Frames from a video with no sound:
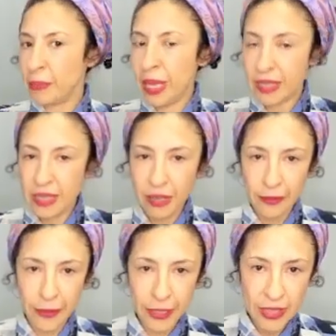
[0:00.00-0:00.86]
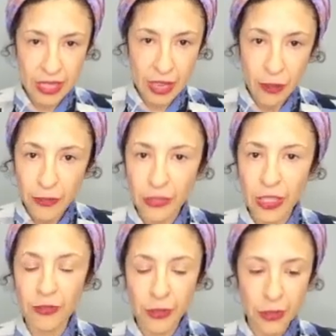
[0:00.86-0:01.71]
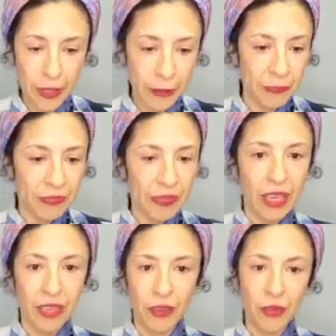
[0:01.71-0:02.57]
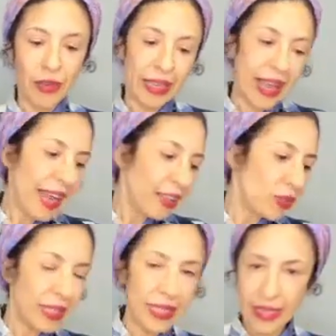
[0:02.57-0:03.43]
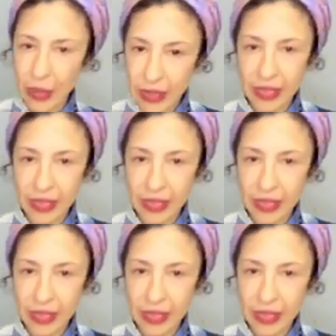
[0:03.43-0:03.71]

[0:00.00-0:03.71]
make stuff for yourself. If you're like, I don't want to sell